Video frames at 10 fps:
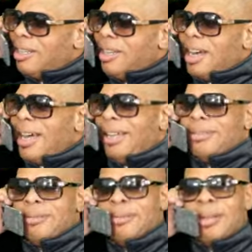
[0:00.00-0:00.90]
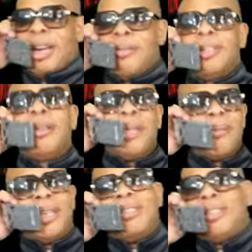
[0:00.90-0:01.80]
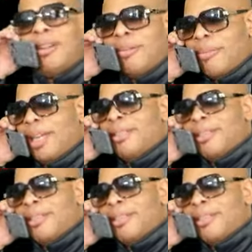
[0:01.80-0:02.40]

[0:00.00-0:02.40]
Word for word: Alright, whatever. Let me get back to the show, please.